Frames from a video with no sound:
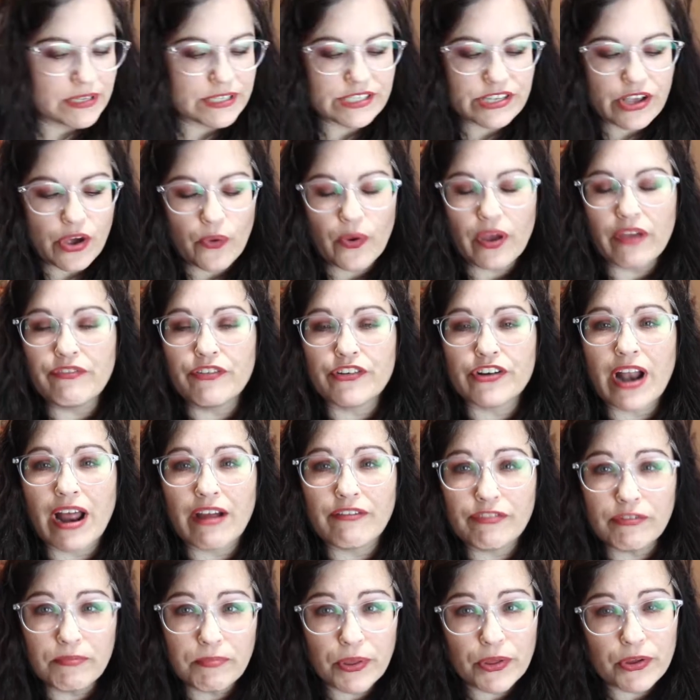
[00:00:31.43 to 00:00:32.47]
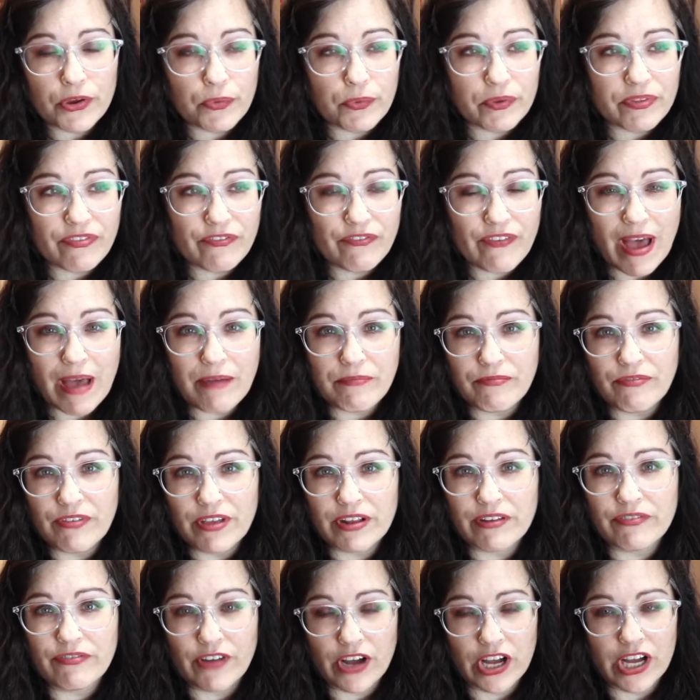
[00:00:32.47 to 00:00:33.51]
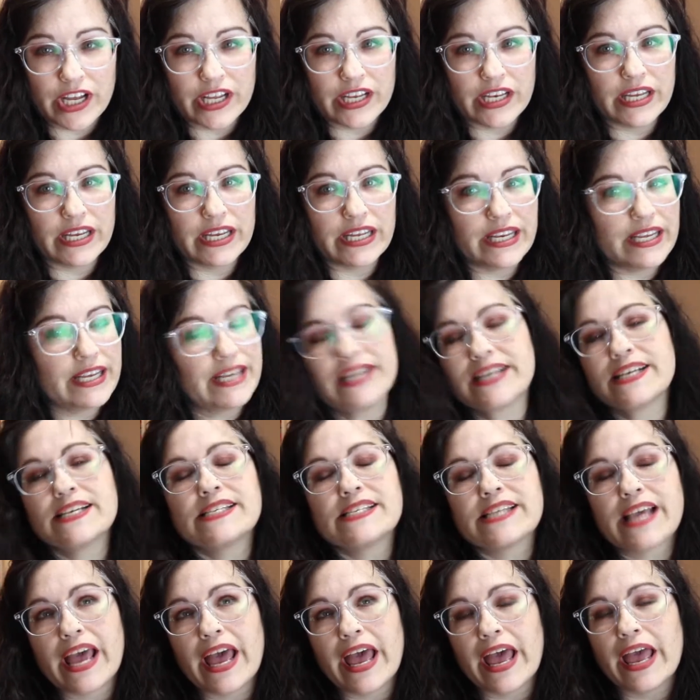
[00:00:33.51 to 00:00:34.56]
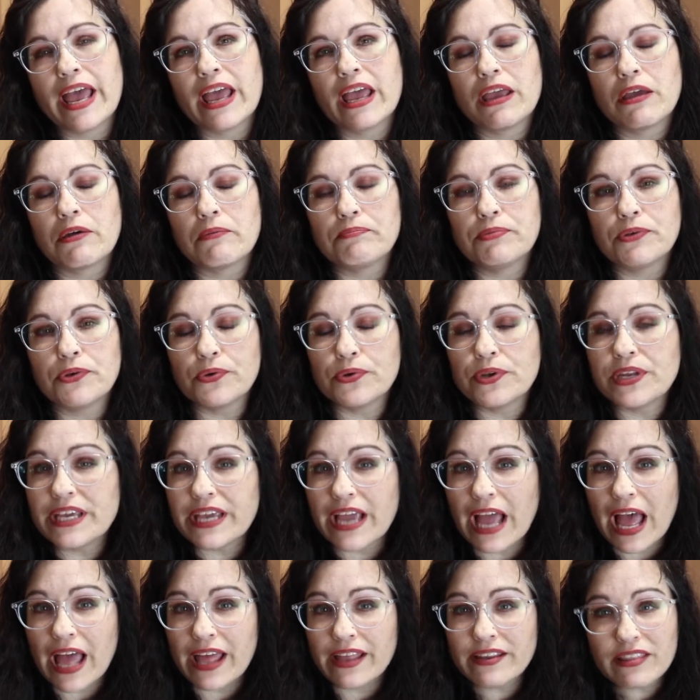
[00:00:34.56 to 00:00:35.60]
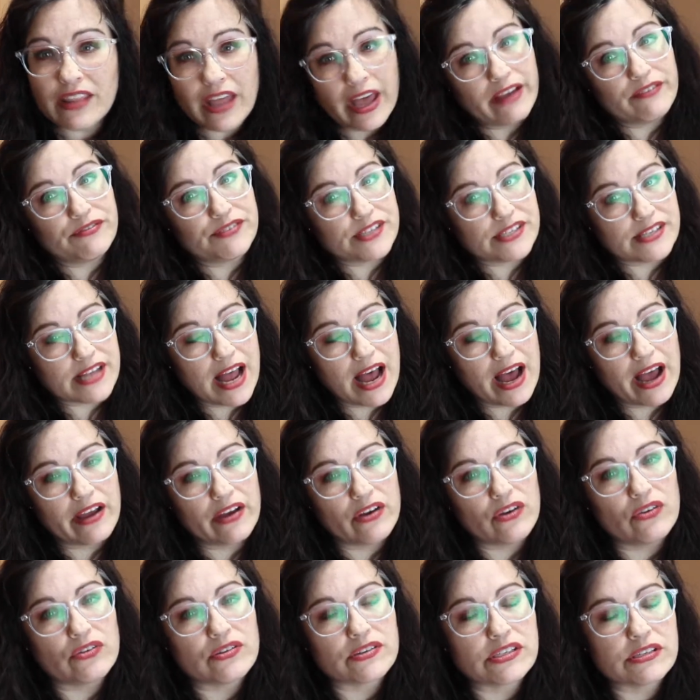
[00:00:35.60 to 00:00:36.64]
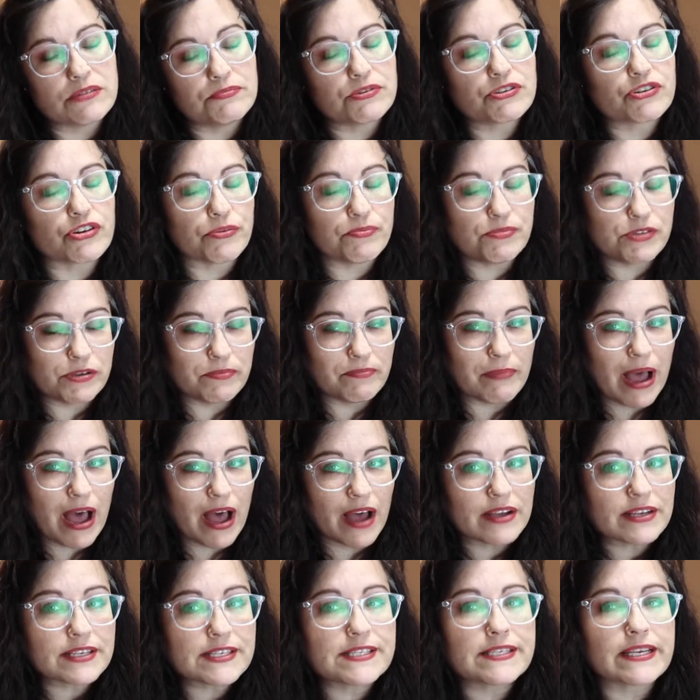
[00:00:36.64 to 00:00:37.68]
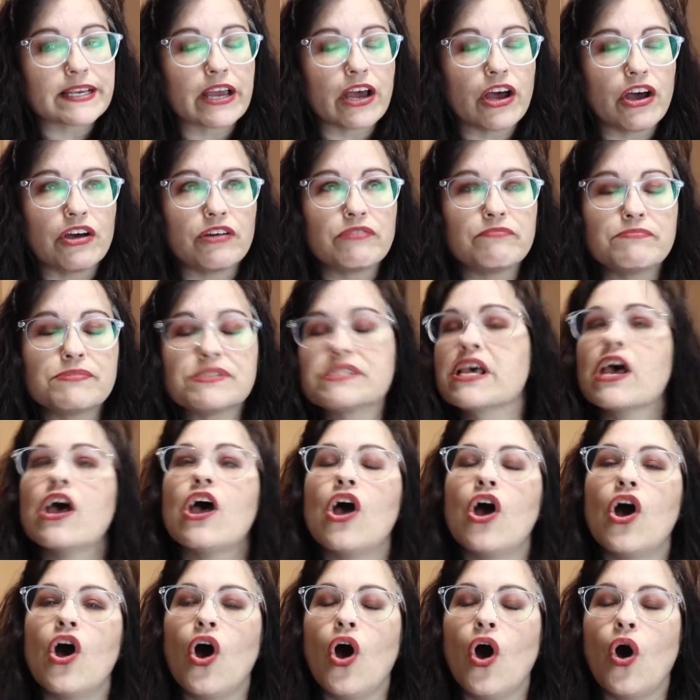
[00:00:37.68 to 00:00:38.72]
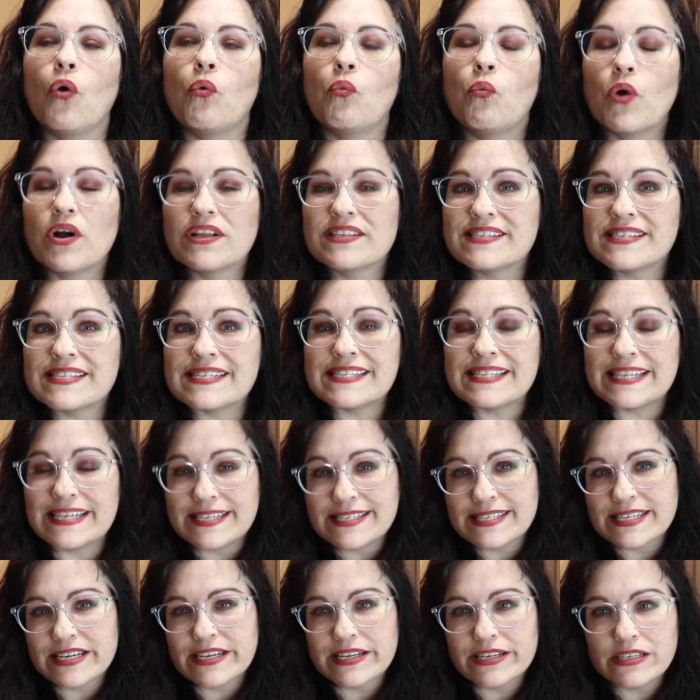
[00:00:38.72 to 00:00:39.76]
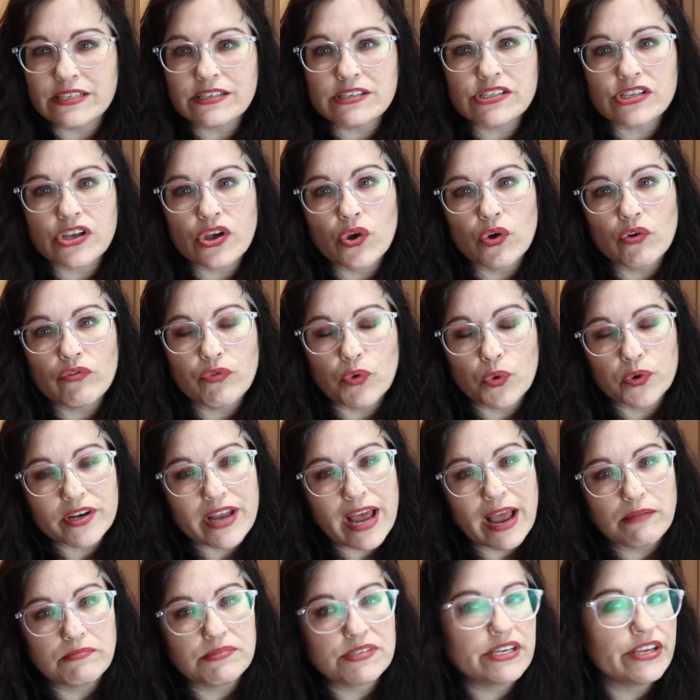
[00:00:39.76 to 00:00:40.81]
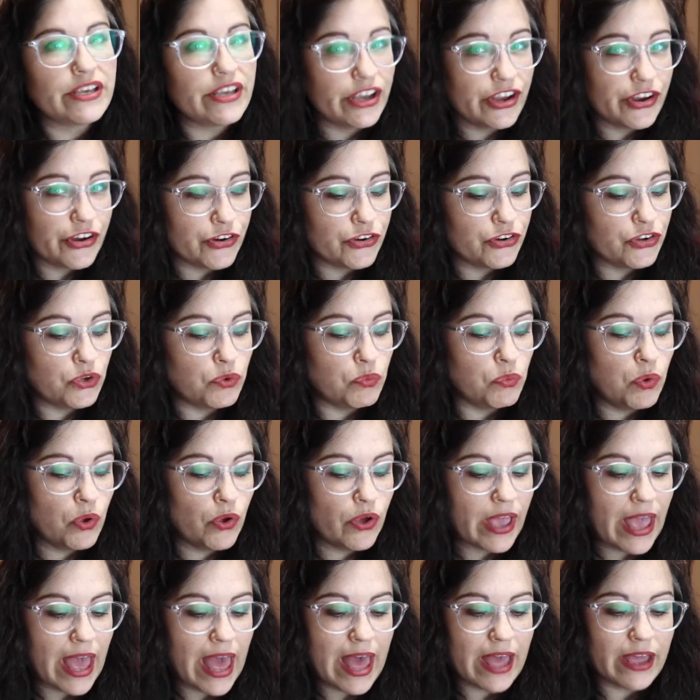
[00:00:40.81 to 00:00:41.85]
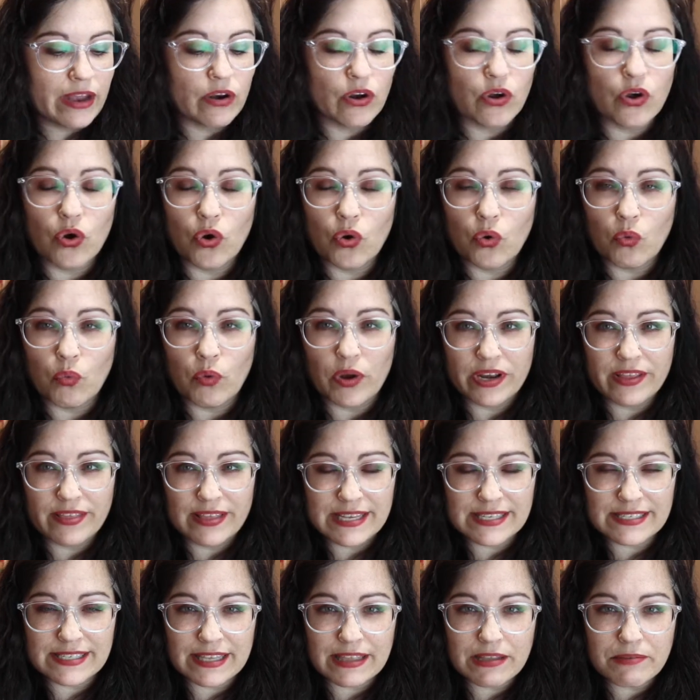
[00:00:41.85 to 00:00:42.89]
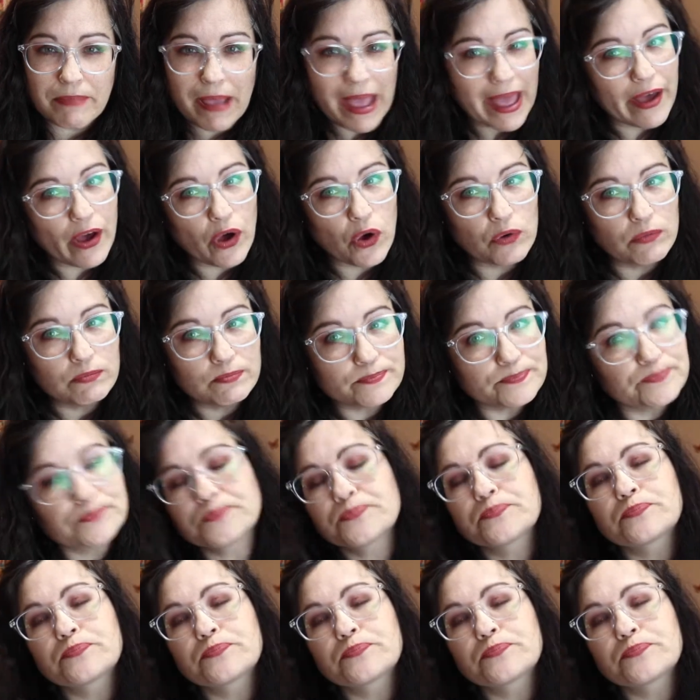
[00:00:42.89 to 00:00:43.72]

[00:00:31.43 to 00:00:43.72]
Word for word: So if you're not familiar with FabFitFun, it is a beauty and lifestyle subscription box. It comes once a season, so four times a year you will get one of these in the mail.